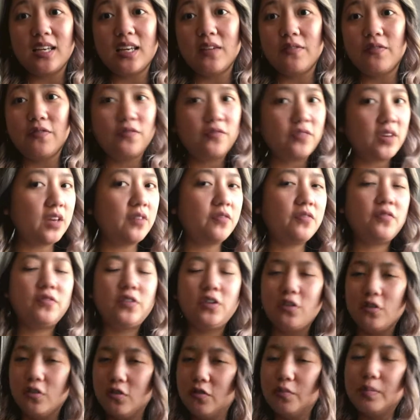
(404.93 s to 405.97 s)
If
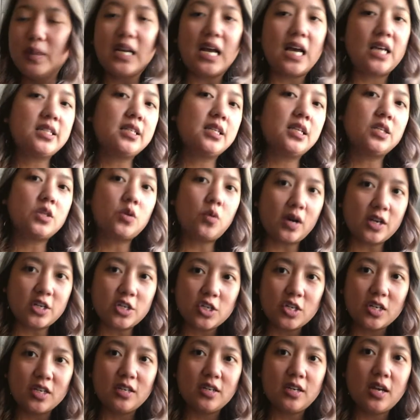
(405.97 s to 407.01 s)
you've been asking this
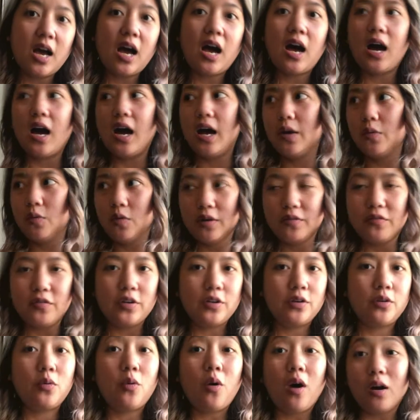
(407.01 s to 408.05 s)
question, I want for
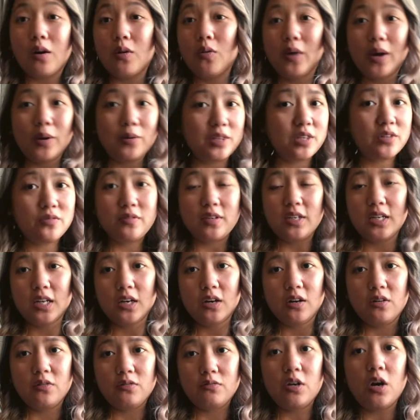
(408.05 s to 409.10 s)
you to walk away with this
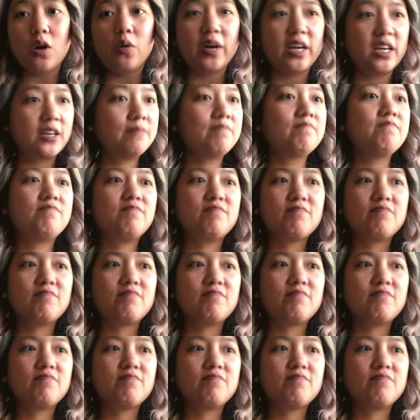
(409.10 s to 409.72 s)
video knowing